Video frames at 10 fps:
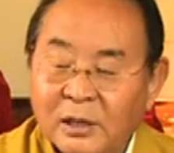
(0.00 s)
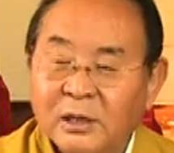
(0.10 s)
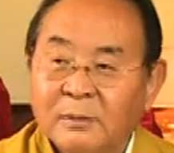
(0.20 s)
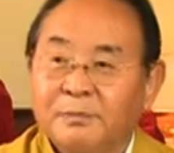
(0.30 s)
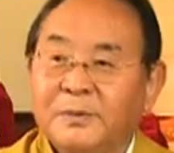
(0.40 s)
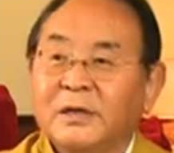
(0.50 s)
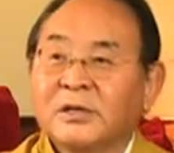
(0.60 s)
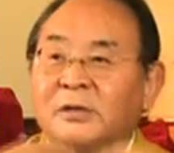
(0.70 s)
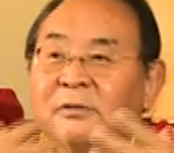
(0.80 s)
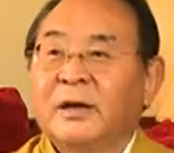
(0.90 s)
Complete
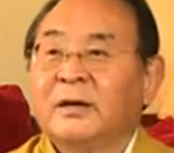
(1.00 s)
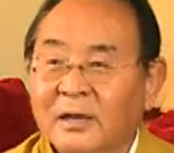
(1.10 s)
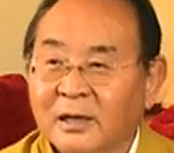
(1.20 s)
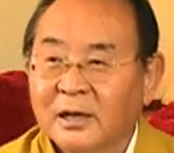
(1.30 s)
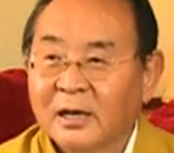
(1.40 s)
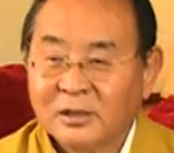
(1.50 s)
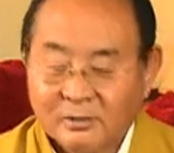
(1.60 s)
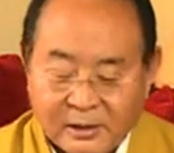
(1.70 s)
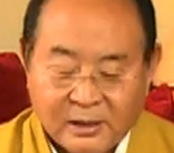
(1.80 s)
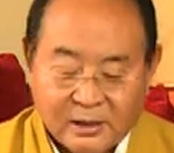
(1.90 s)
surrendering. It's
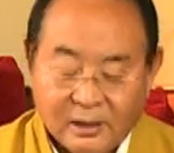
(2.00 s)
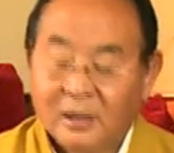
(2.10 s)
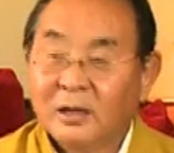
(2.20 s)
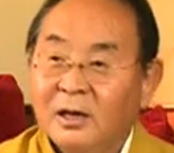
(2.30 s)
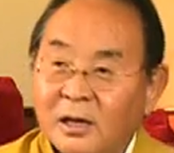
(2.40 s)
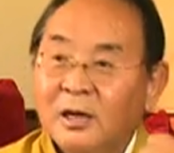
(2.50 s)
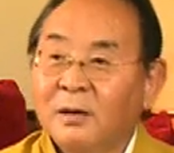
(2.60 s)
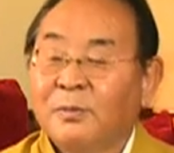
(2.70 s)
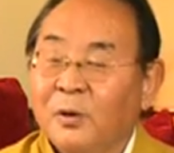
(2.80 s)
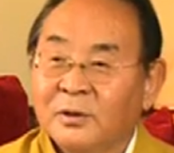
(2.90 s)
really
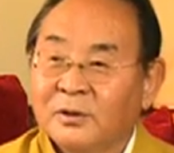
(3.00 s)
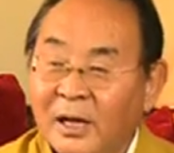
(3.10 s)
important.